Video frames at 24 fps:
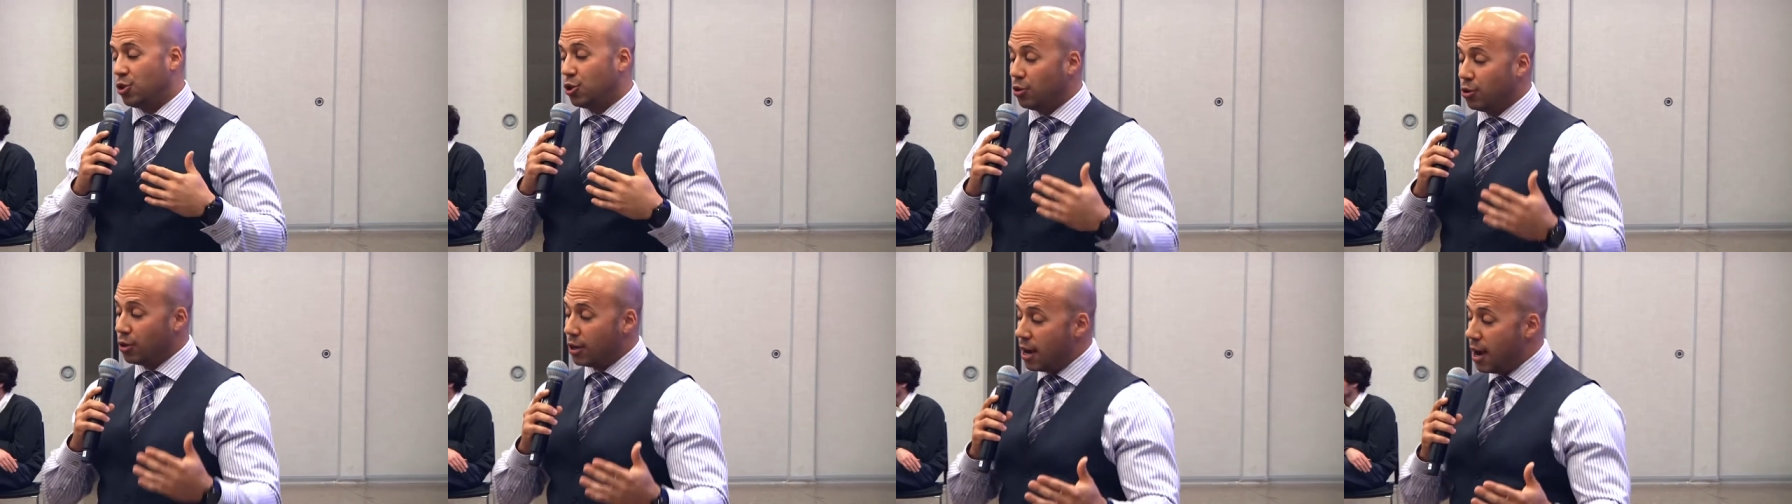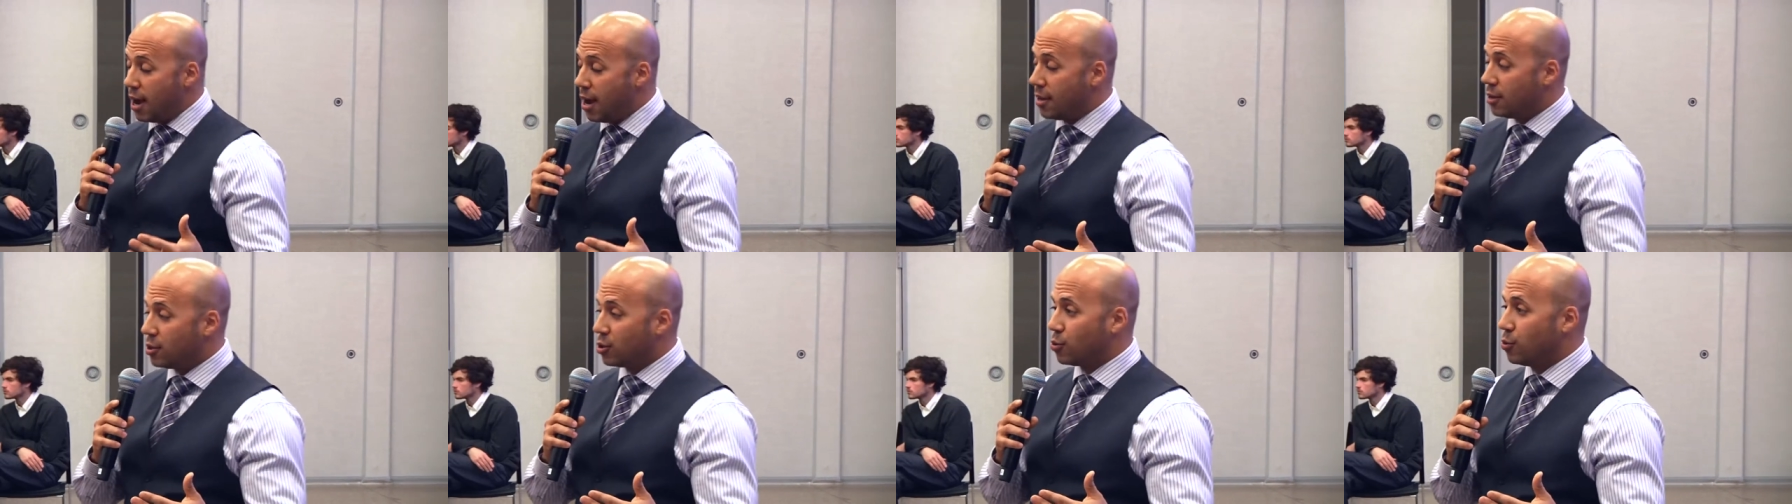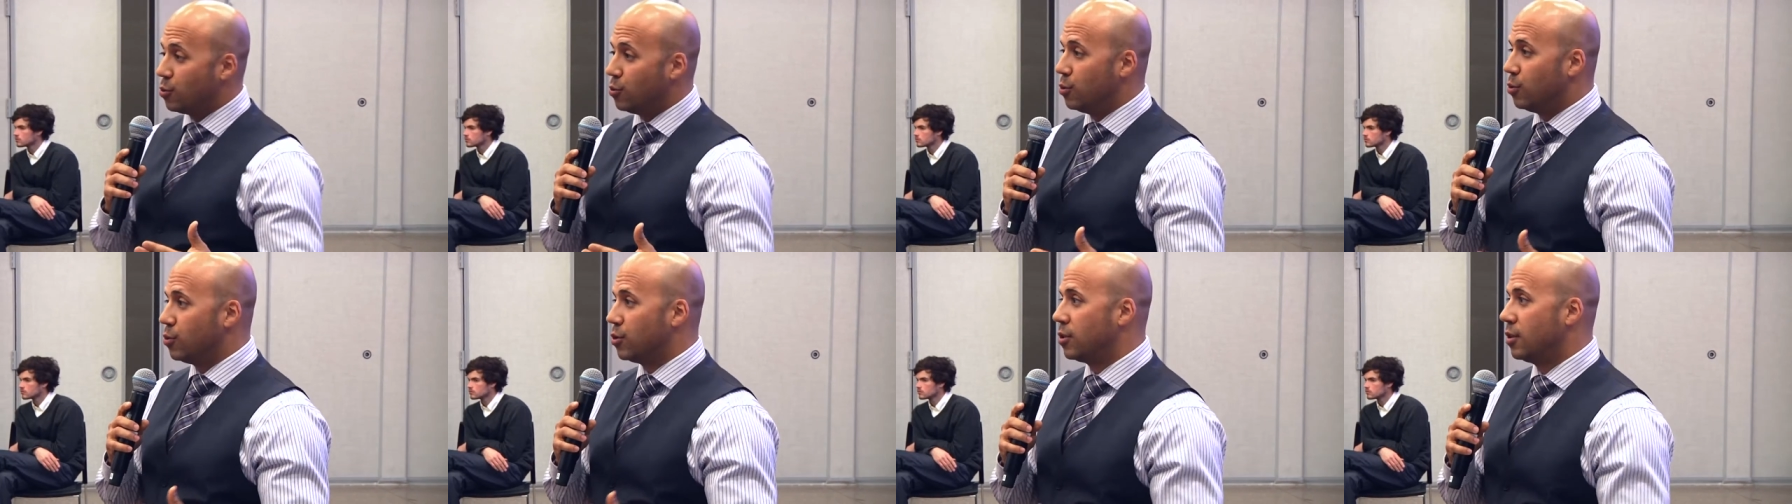junior high
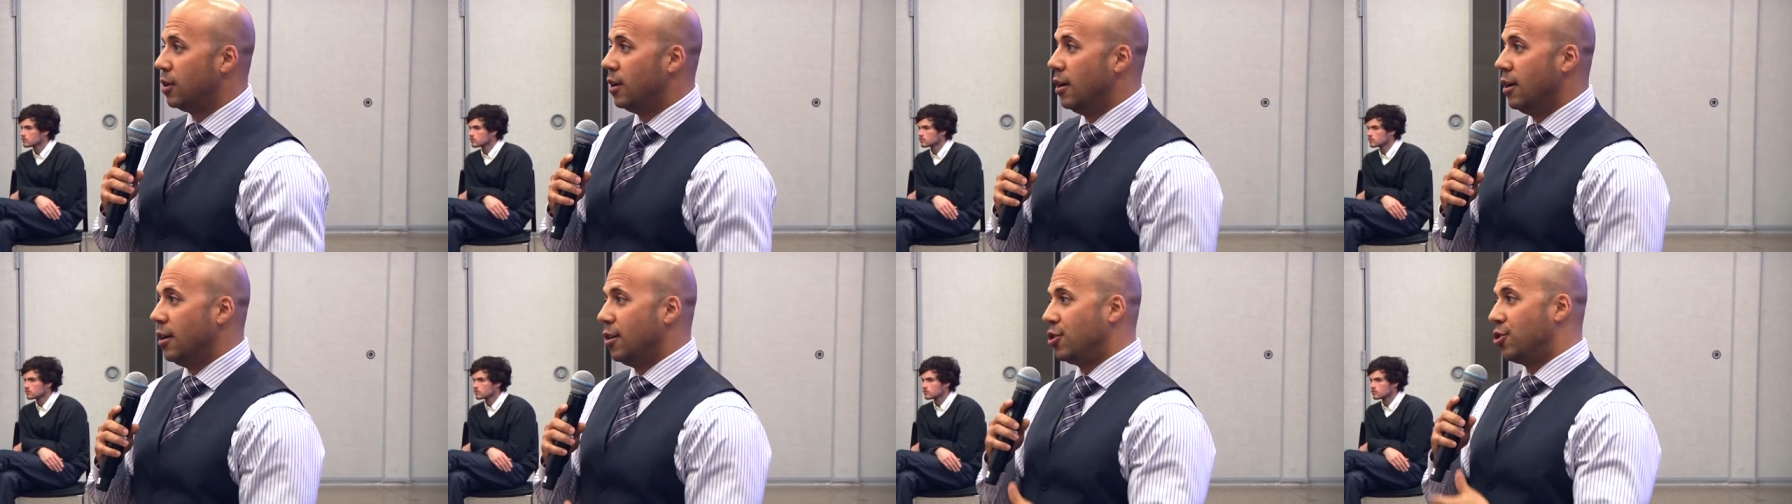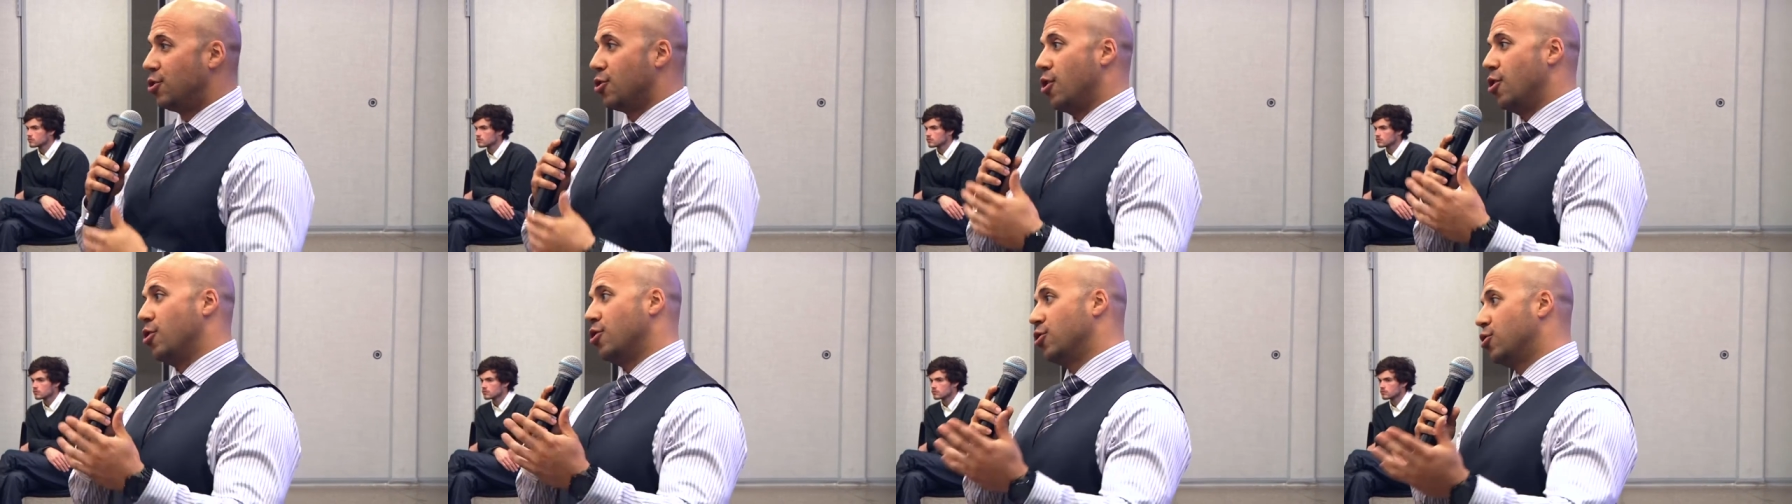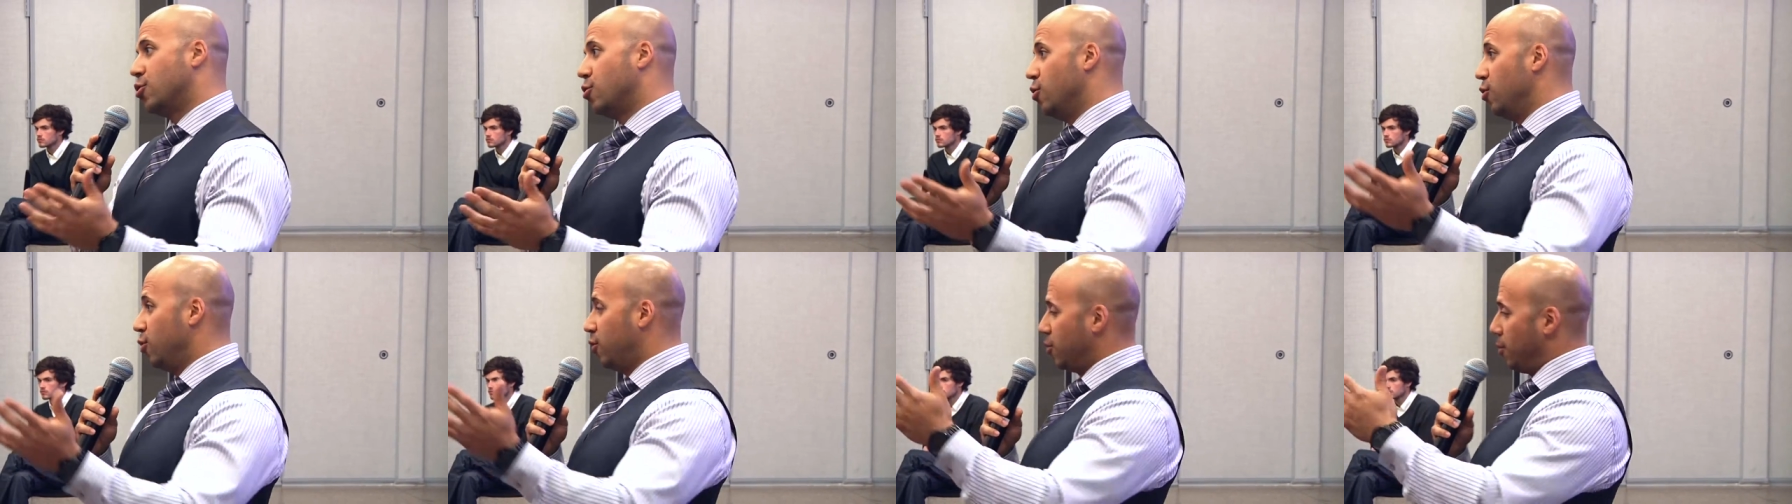schools, charter
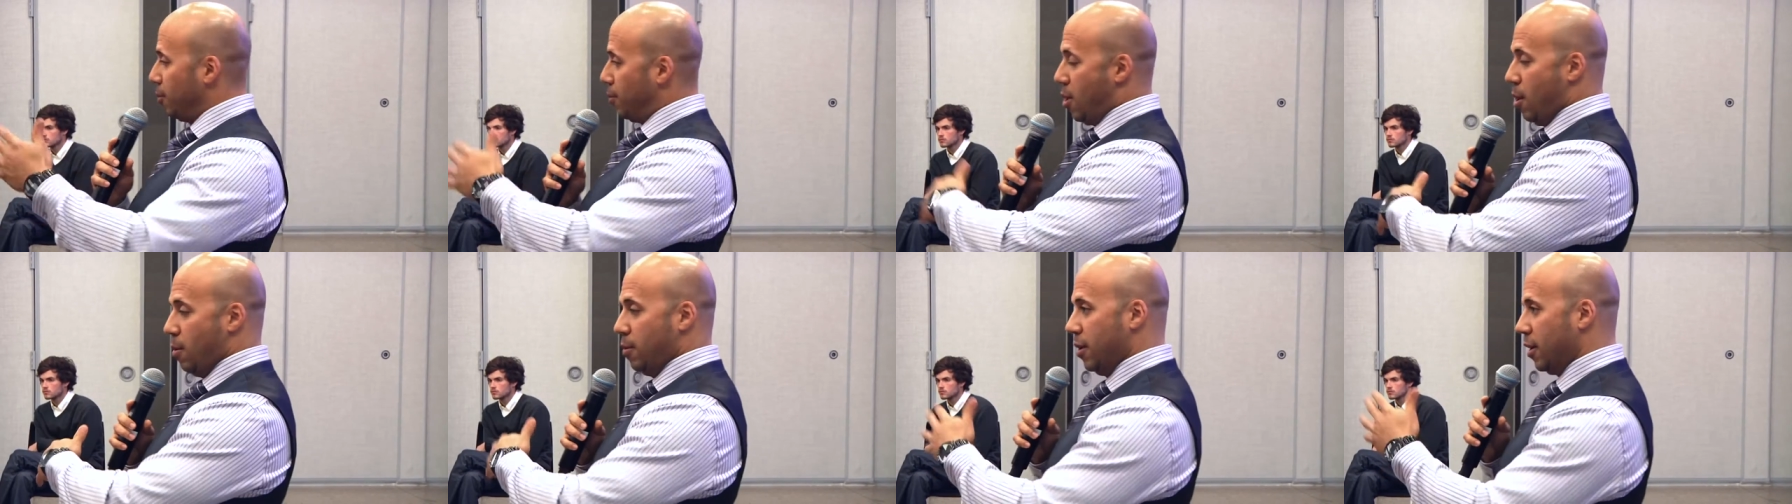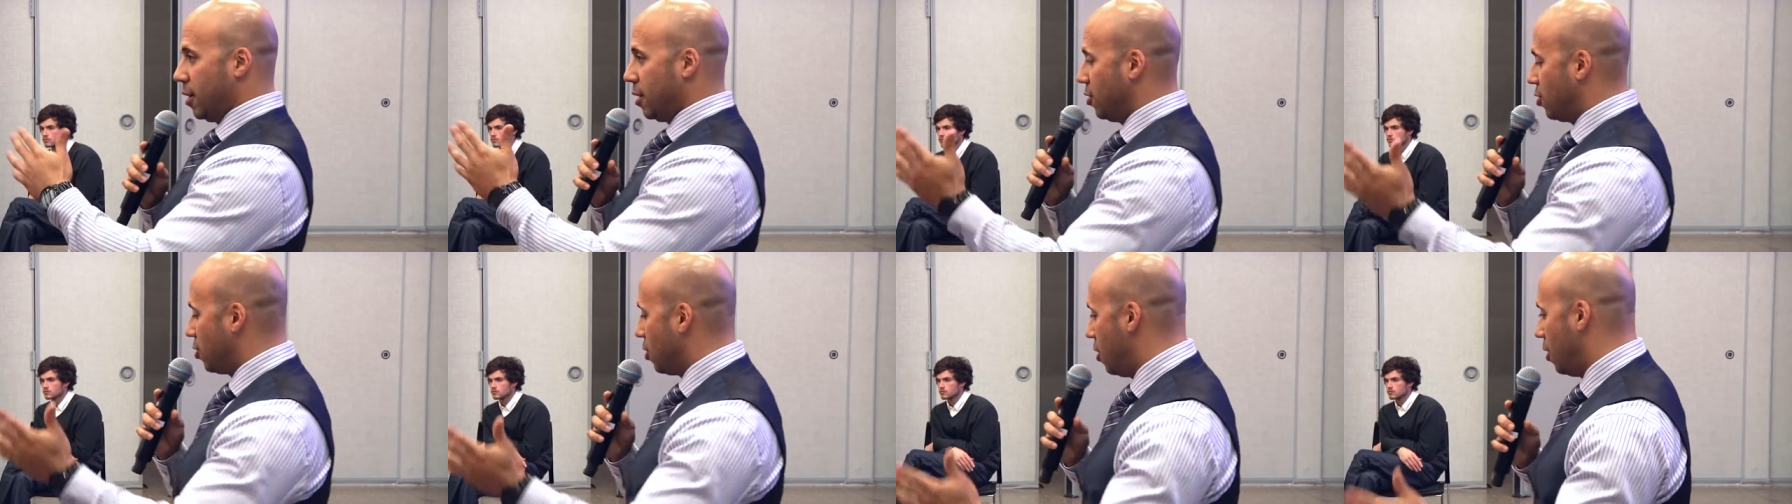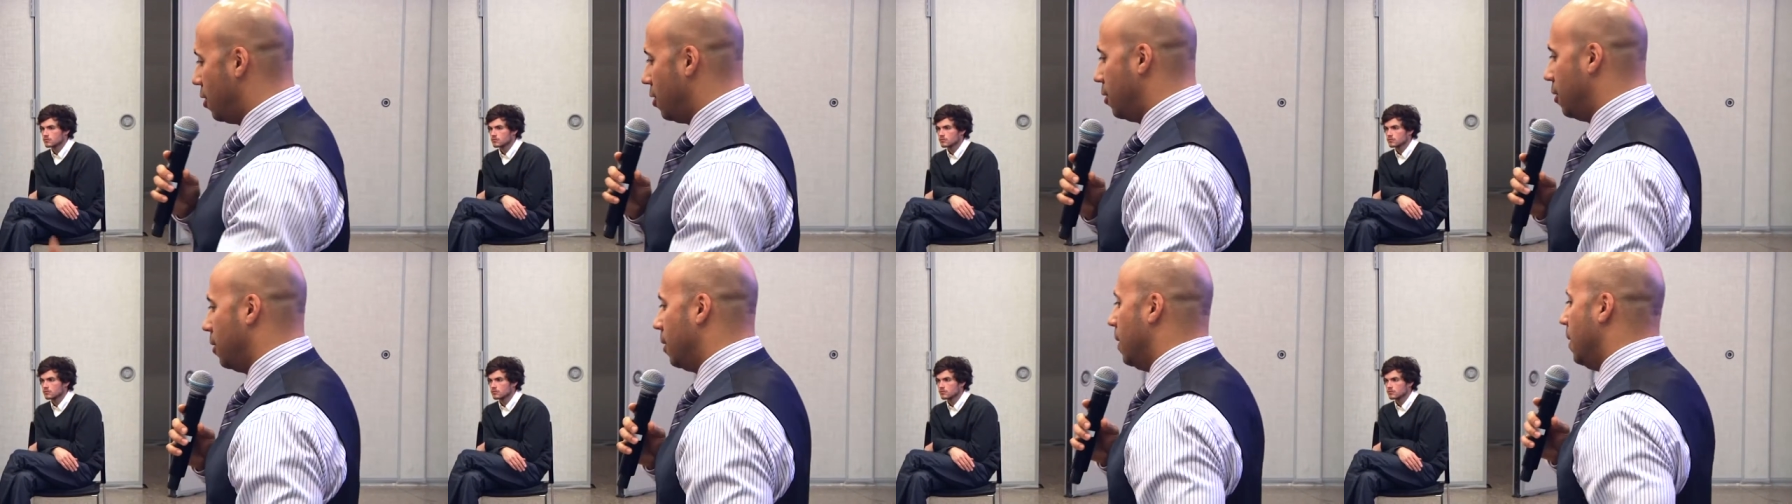schools from public and
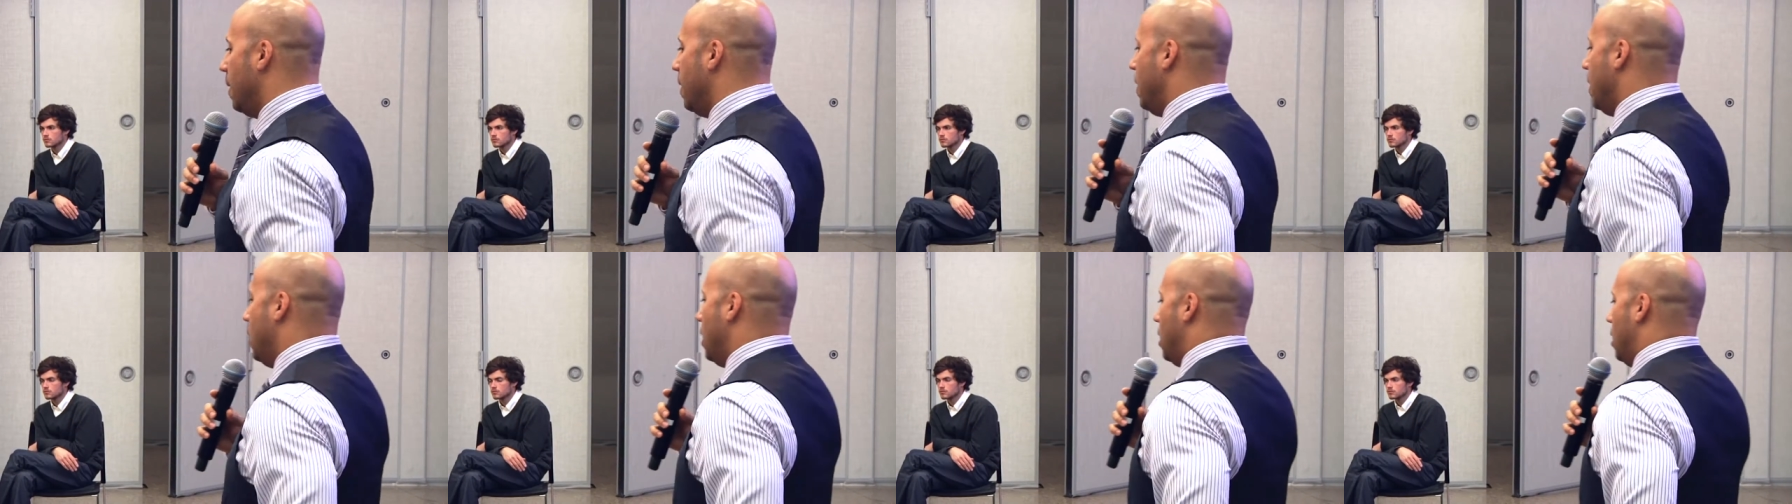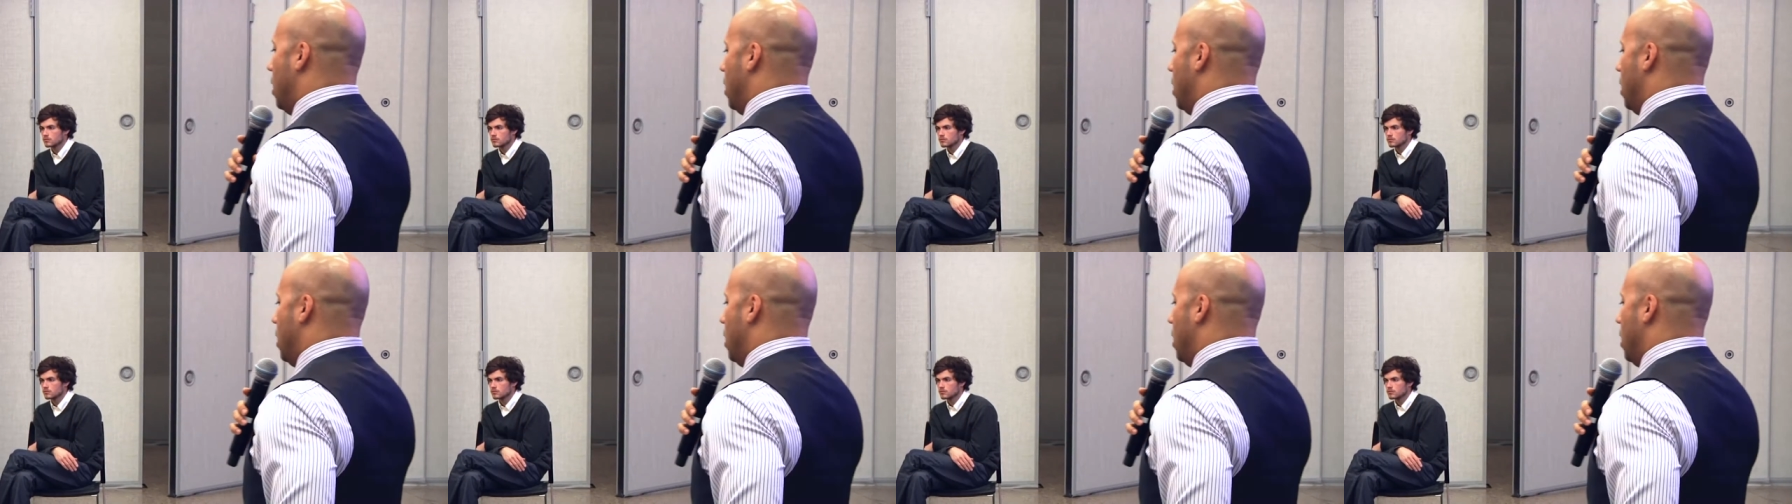charter.